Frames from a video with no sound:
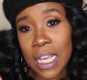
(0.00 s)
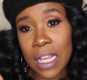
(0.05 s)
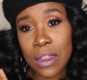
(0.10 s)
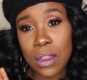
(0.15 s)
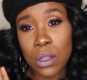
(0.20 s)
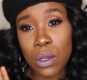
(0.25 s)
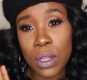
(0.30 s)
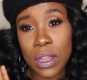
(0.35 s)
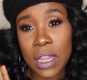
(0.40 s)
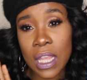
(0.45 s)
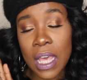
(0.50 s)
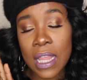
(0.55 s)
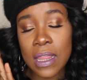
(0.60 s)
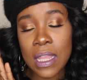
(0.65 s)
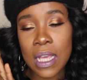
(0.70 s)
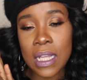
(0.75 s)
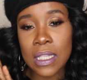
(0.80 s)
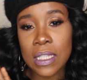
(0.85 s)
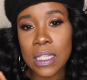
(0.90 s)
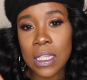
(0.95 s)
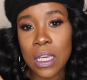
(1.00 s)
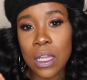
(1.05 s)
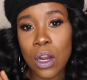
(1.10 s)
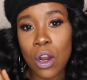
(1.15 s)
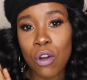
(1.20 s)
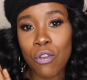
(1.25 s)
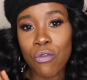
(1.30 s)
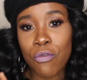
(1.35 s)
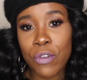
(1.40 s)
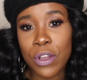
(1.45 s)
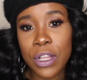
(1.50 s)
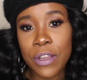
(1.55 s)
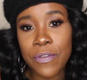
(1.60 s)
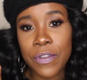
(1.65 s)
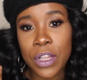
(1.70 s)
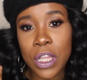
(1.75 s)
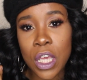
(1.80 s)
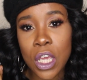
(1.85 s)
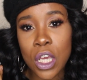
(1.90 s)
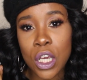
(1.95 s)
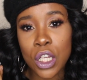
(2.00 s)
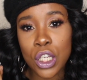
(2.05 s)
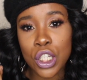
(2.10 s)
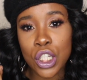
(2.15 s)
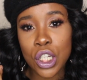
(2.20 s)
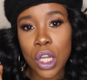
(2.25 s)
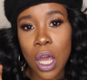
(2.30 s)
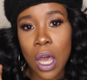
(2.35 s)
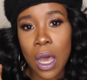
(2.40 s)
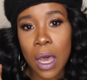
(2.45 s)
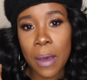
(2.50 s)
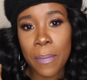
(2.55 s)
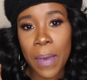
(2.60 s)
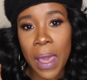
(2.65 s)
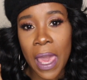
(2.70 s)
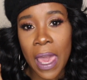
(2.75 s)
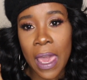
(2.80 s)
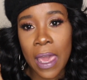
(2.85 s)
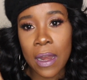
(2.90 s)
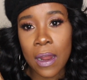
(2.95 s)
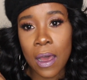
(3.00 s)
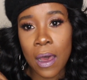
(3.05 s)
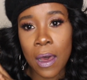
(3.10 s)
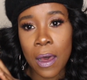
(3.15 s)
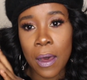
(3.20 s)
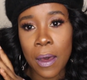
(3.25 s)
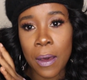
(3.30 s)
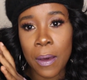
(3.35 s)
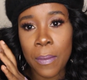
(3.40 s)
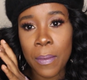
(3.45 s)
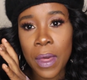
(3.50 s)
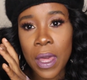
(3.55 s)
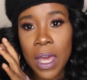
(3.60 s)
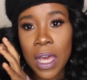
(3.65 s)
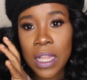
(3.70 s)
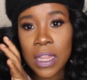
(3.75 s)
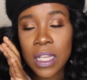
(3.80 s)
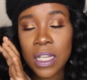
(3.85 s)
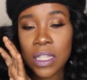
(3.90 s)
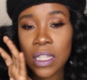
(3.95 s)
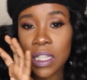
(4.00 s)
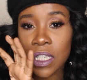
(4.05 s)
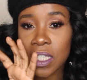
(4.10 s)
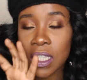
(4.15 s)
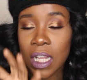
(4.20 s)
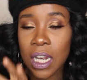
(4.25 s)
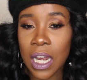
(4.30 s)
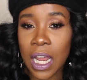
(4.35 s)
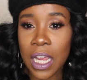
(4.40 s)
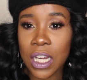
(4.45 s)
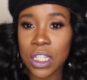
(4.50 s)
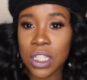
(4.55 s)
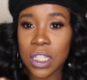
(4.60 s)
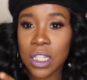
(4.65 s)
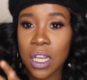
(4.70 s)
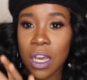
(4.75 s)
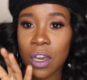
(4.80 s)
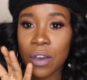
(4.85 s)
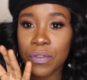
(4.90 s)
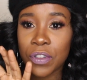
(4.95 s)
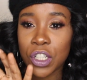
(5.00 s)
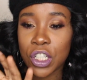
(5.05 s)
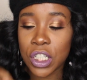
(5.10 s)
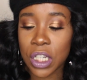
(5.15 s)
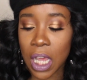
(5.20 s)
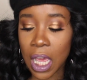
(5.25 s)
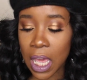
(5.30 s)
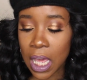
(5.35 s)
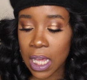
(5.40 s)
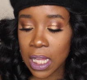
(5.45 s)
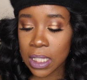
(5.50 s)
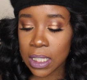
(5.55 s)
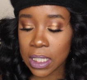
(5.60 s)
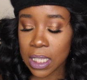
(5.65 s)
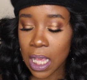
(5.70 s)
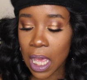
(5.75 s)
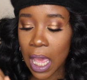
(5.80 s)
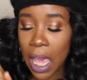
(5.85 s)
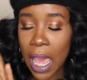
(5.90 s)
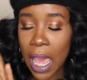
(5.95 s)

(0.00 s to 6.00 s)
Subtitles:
I thought that they did a really good job at the selection of shades.